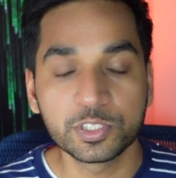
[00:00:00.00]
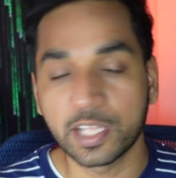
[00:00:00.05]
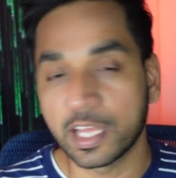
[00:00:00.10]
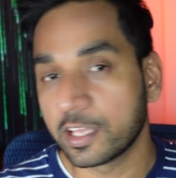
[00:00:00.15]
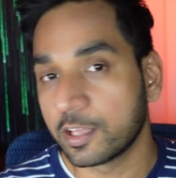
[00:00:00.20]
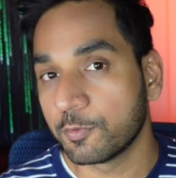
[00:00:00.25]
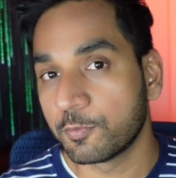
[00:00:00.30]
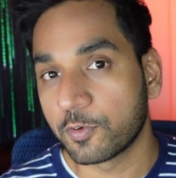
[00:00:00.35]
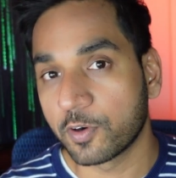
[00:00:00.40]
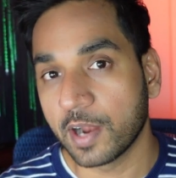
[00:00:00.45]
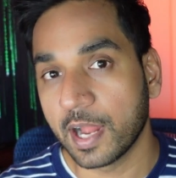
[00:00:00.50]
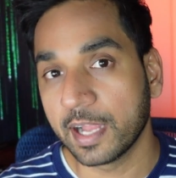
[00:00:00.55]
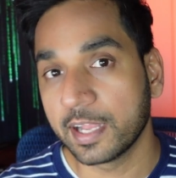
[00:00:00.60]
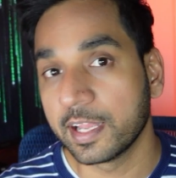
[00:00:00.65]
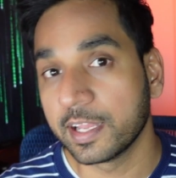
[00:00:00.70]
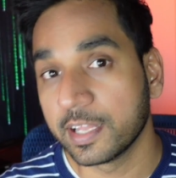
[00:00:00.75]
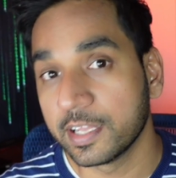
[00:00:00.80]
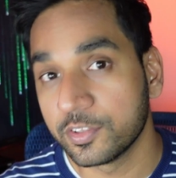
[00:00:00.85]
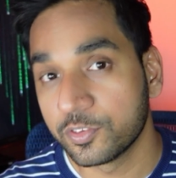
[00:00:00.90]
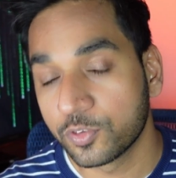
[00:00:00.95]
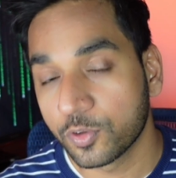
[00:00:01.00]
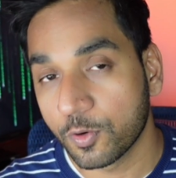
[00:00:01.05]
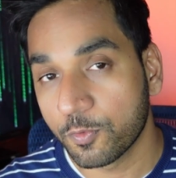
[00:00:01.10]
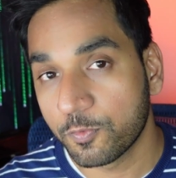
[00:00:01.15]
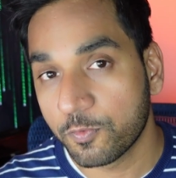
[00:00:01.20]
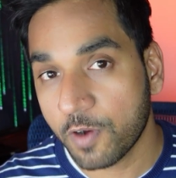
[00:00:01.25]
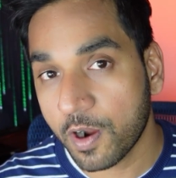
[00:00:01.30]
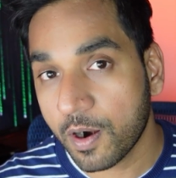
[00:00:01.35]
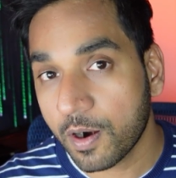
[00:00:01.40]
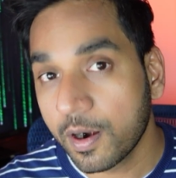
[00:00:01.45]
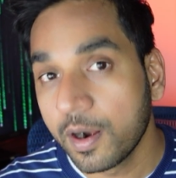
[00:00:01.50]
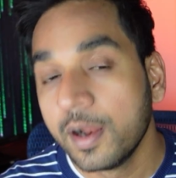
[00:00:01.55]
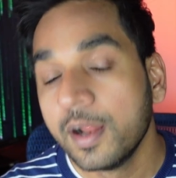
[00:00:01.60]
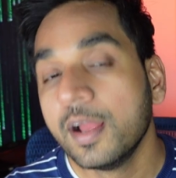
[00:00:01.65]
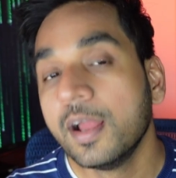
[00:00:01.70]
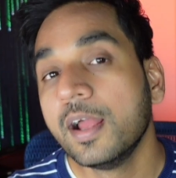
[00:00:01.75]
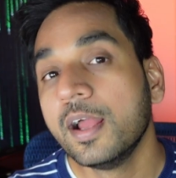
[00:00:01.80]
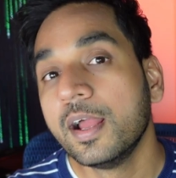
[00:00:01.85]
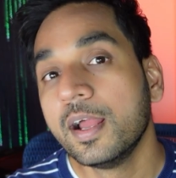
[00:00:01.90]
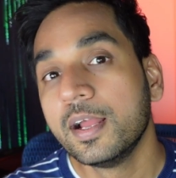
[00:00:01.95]
Thank you for hanging in so far.
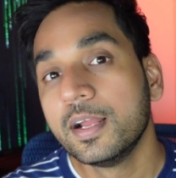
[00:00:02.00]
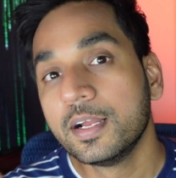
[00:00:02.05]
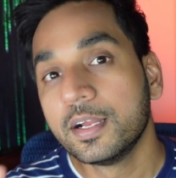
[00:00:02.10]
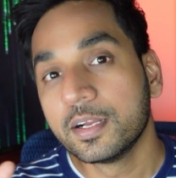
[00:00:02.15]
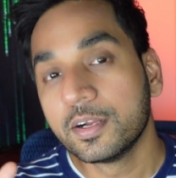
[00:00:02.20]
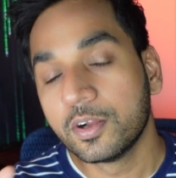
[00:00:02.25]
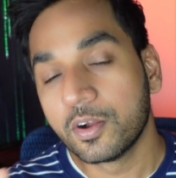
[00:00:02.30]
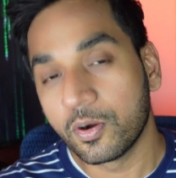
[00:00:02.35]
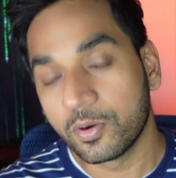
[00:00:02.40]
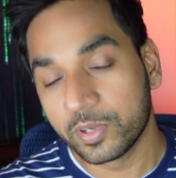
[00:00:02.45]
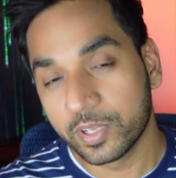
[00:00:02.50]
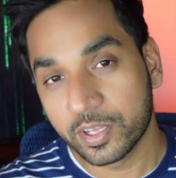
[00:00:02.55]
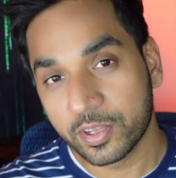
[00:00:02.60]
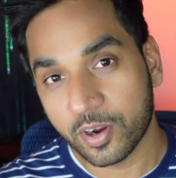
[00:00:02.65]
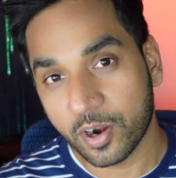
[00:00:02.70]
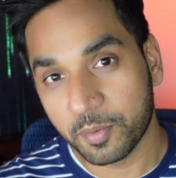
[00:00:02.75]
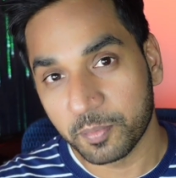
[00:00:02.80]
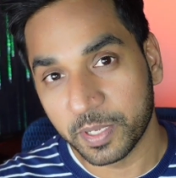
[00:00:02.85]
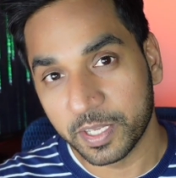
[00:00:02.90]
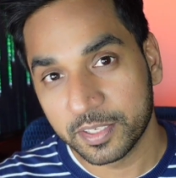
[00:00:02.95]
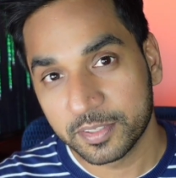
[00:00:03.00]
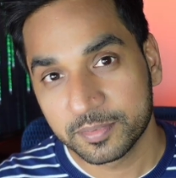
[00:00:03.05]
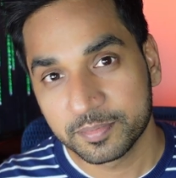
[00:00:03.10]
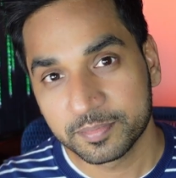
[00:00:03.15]
Go be Carmen.